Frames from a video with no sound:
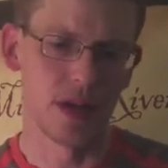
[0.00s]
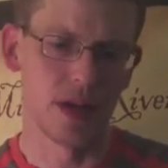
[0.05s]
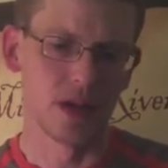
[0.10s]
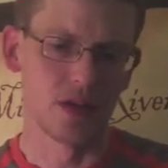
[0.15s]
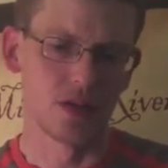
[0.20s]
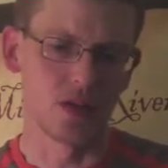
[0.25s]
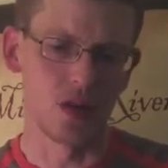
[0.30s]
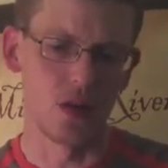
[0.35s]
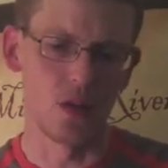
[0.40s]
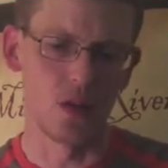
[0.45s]

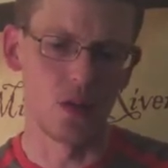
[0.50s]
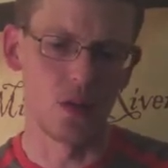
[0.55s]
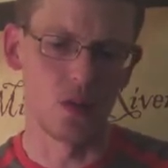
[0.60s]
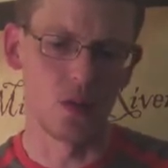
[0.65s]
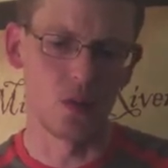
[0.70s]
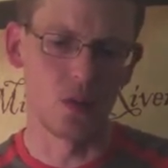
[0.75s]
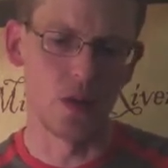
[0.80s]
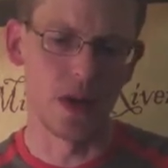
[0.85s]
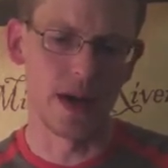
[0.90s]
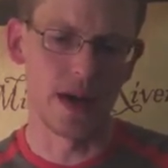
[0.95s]
So
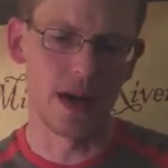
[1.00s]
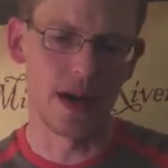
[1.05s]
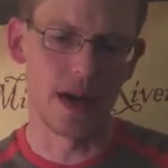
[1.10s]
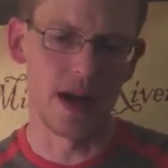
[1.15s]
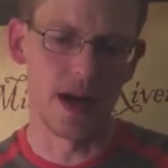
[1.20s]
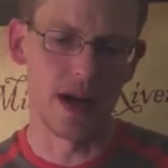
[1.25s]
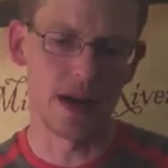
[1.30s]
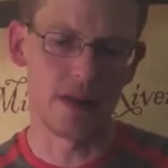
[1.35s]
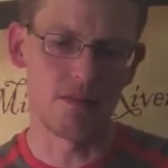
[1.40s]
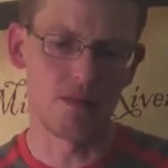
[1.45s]
when
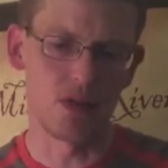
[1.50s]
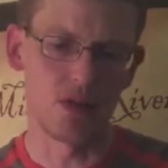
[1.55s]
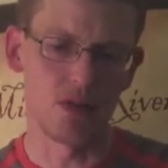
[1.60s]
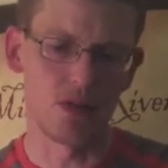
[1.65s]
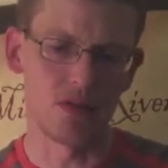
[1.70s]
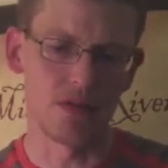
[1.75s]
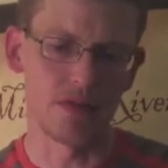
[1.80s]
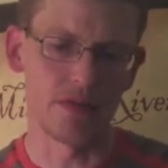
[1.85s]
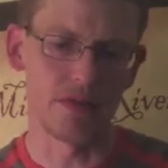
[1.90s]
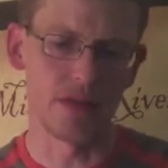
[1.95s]
I
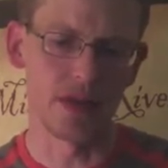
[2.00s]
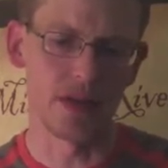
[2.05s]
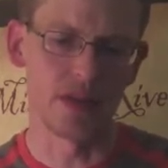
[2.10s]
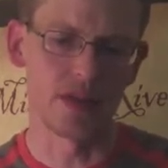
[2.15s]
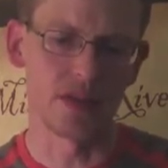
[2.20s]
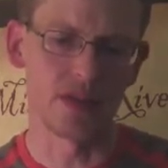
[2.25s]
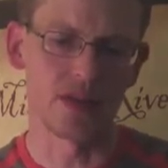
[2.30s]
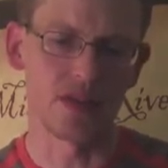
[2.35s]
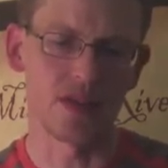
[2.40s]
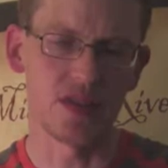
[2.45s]
move,
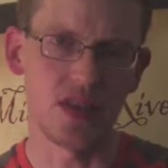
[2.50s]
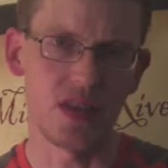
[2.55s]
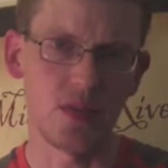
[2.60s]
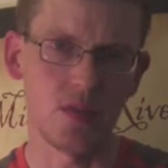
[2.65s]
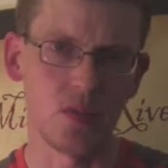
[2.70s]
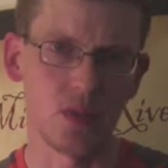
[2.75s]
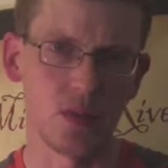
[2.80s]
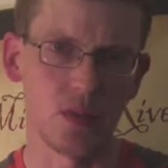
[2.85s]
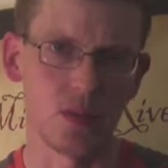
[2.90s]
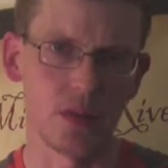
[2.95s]
the seat
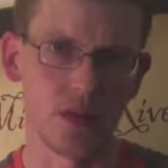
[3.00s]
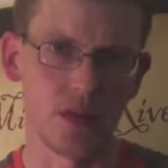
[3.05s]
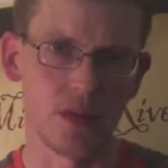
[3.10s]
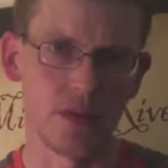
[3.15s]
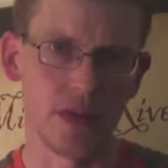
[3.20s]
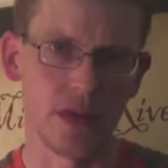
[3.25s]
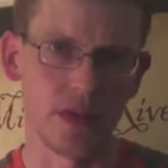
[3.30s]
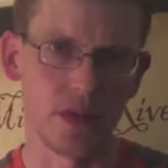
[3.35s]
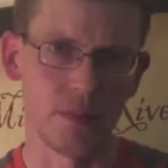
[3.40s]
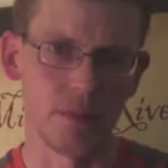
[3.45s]
will move
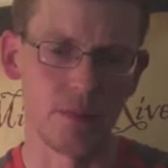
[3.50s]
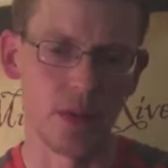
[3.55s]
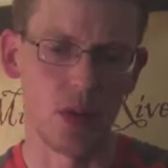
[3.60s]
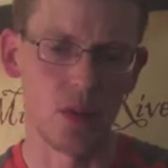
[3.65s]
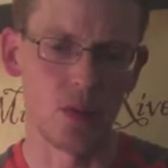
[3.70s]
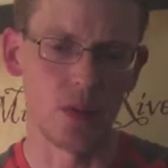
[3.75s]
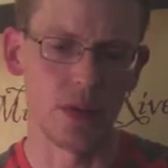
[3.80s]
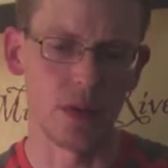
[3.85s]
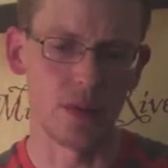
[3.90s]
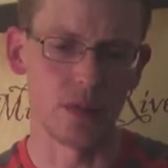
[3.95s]
and the
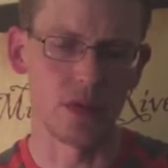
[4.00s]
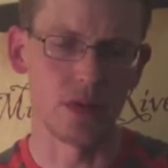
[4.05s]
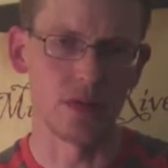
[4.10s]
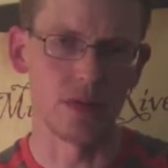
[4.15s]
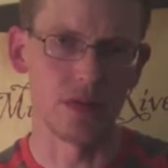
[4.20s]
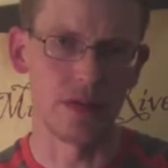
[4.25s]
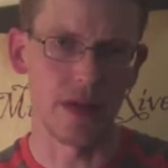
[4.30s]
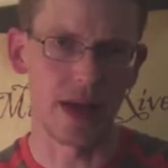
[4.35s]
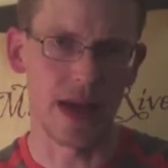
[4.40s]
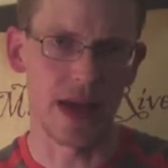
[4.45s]
boat will
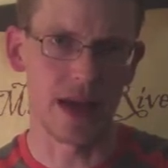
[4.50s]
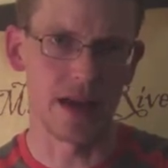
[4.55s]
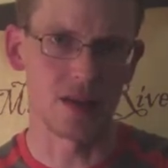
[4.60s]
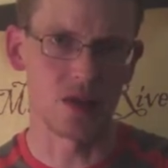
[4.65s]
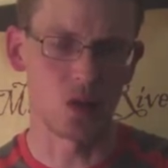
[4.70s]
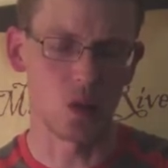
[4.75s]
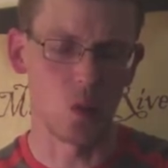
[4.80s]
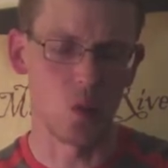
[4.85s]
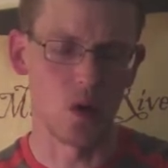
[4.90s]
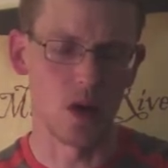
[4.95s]
move
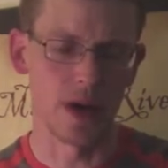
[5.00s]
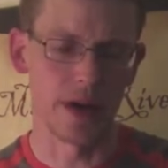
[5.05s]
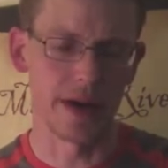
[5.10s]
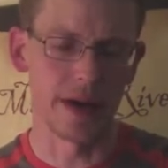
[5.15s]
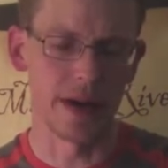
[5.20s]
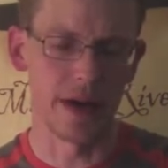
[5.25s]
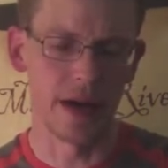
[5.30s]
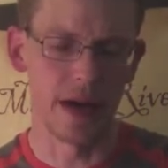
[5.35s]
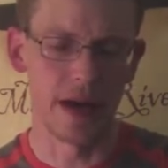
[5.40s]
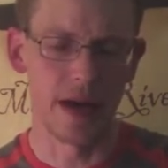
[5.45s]
as one.
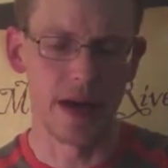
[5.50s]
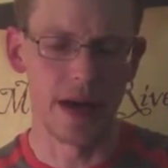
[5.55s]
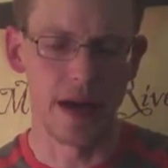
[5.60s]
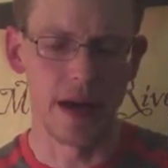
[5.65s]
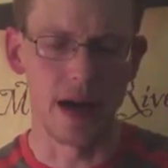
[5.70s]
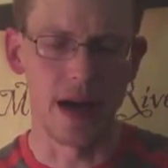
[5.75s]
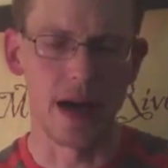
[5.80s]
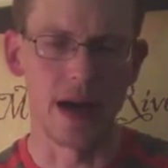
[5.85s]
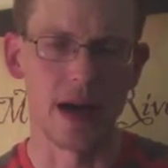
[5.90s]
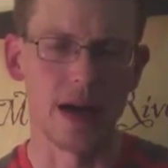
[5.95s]

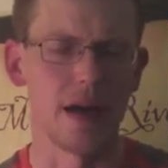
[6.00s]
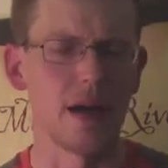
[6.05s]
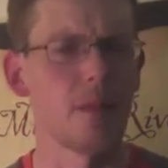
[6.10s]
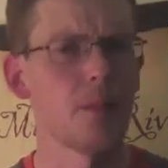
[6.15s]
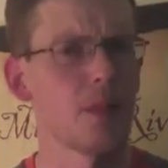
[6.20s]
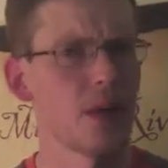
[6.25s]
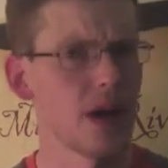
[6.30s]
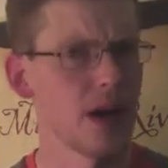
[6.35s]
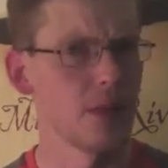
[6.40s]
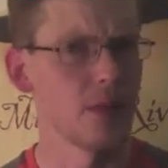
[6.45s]
A
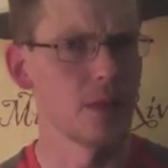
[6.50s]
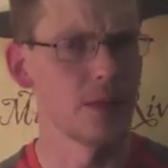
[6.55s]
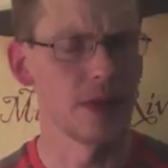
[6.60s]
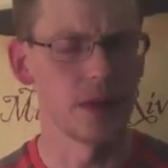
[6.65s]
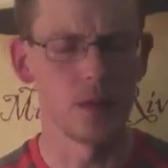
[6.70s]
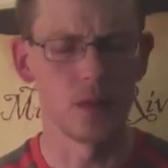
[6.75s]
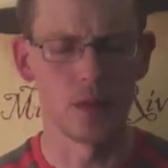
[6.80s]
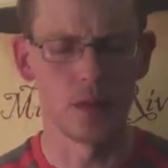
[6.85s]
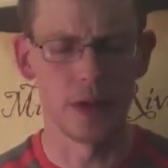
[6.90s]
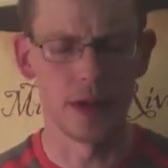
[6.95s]
problem
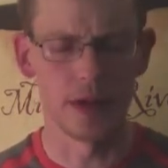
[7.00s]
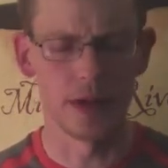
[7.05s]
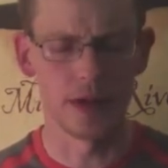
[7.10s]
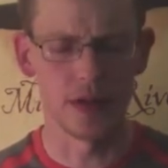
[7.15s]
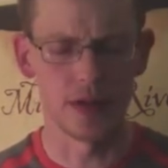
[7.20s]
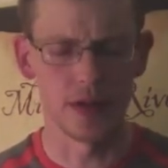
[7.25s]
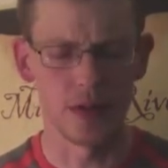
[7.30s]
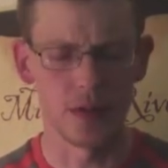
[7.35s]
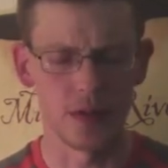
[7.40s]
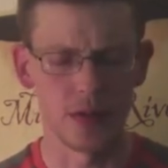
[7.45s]
that we'll run
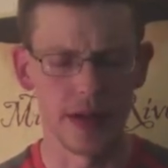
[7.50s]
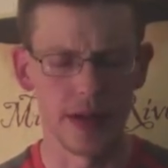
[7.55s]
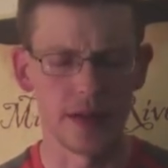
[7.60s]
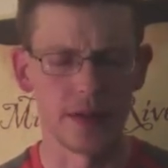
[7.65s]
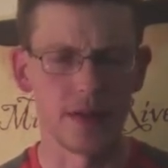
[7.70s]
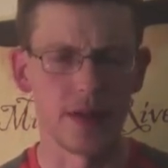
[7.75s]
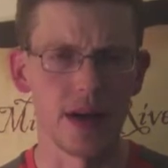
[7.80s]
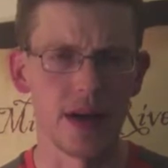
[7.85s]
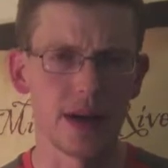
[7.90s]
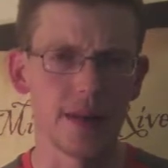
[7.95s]
into
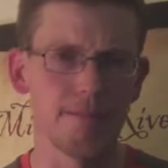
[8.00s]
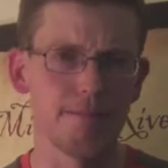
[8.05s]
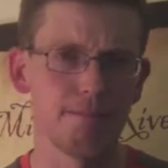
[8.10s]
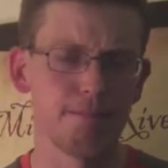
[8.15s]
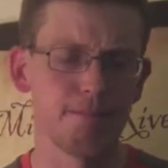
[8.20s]
later on.